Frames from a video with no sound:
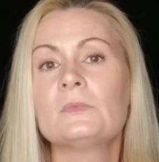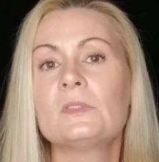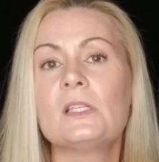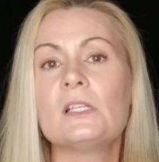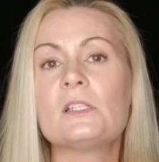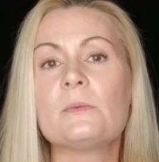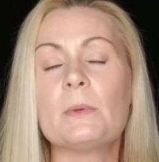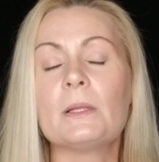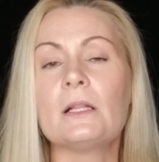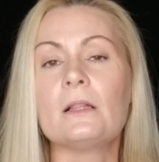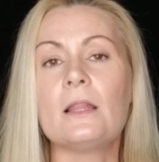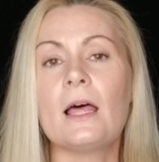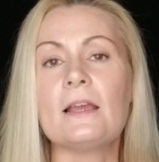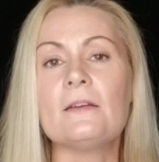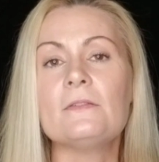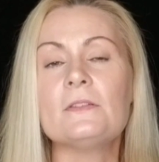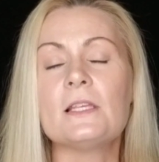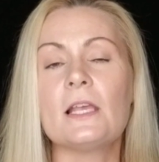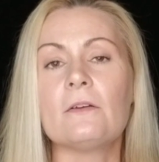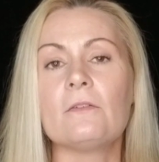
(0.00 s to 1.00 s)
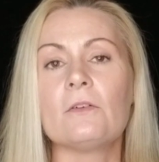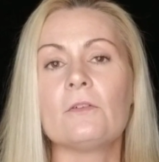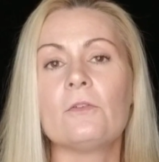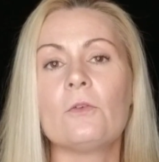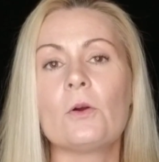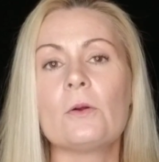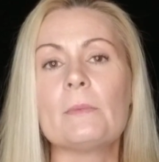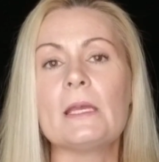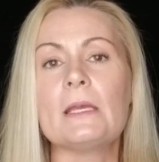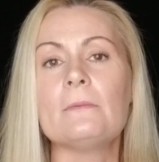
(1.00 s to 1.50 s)
it's been a lifesaver
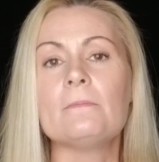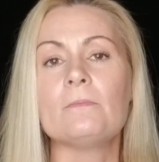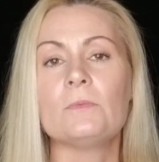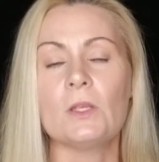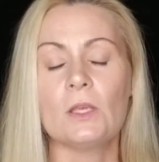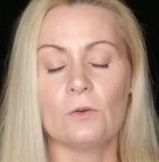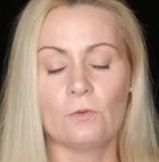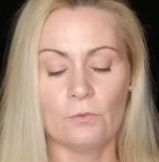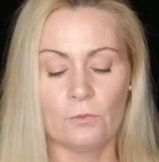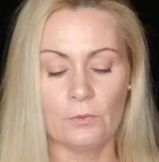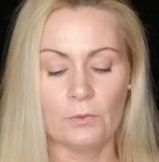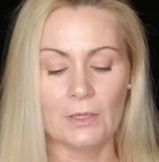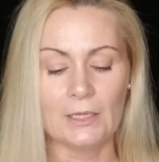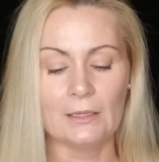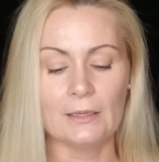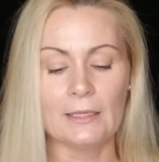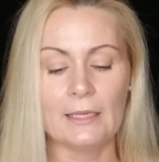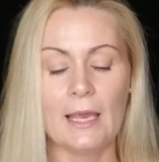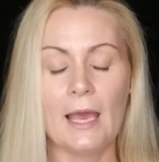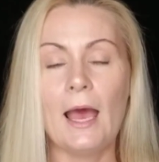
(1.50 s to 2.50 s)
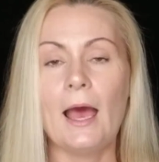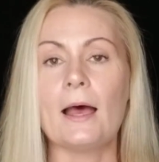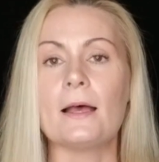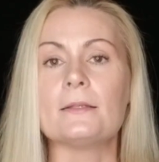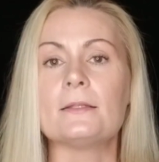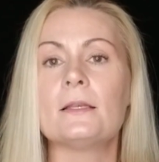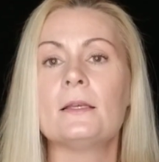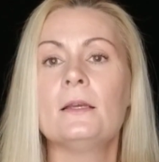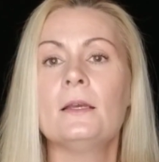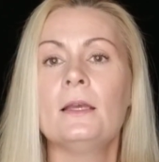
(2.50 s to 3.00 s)
for me. It really
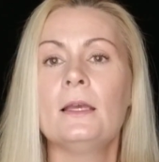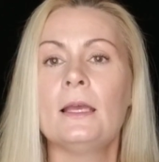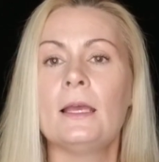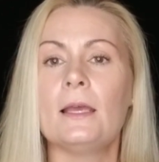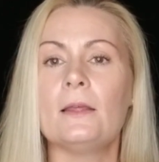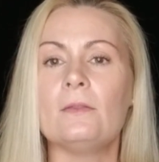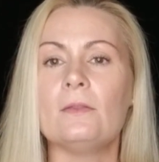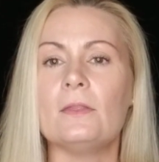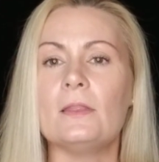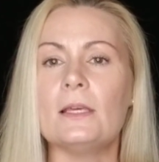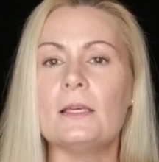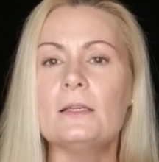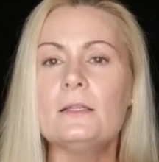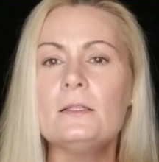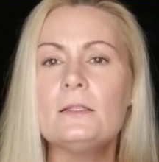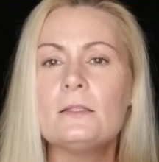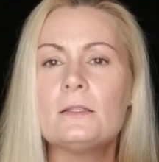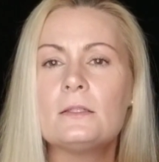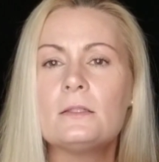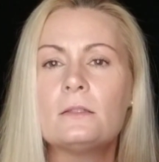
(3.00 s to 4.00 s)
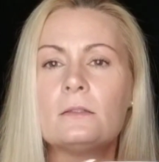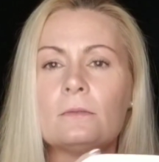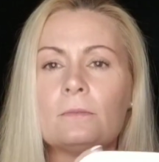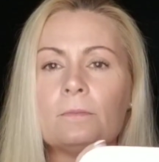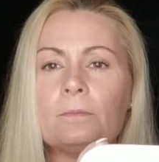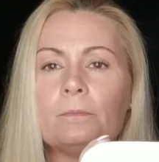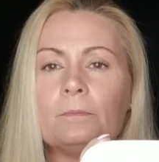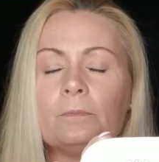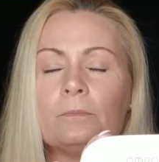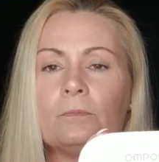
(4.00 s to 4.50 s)
has. And this,
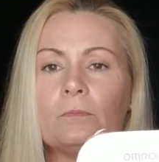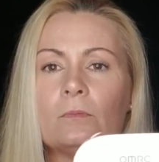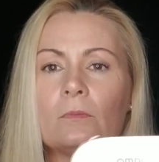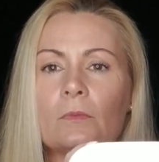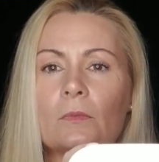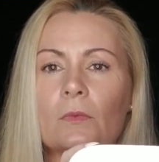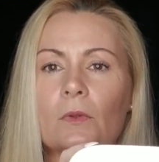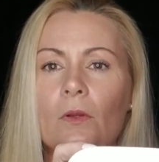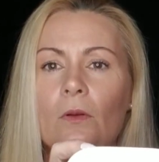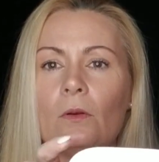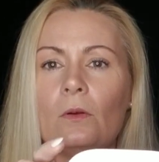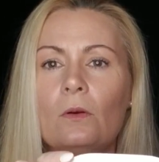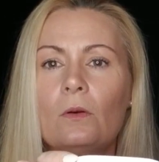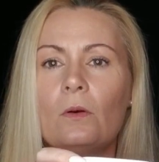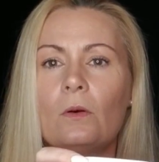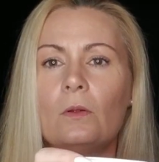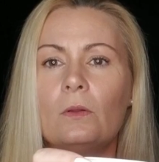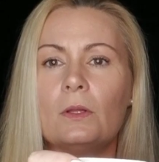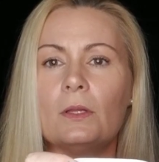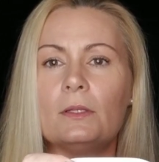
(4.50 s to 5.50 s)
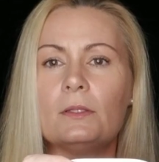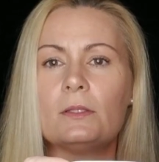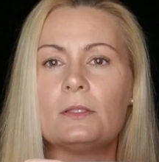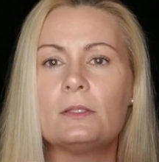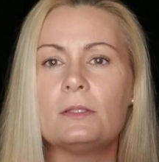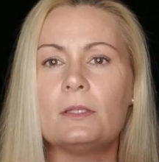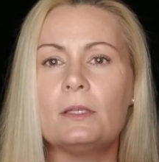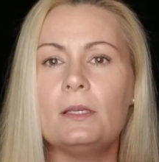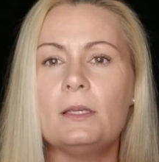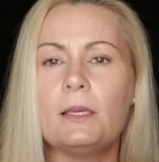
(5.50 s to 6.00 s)
oh, let's
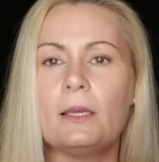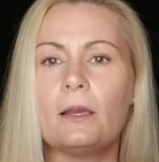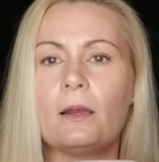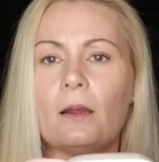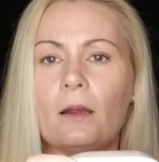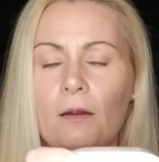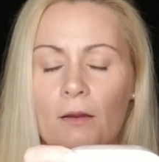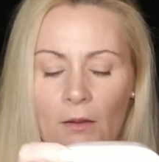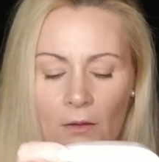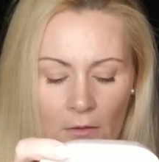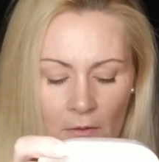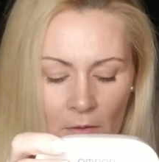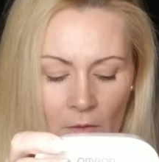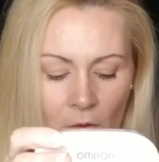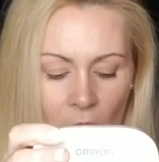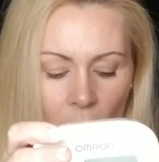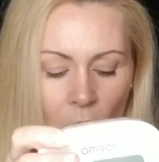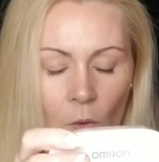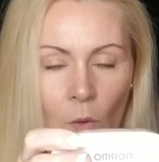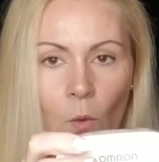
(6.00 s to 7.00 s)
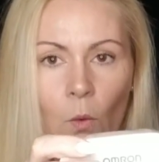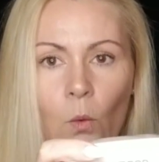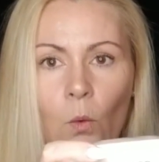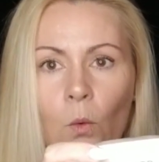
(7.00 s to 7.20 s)
see here.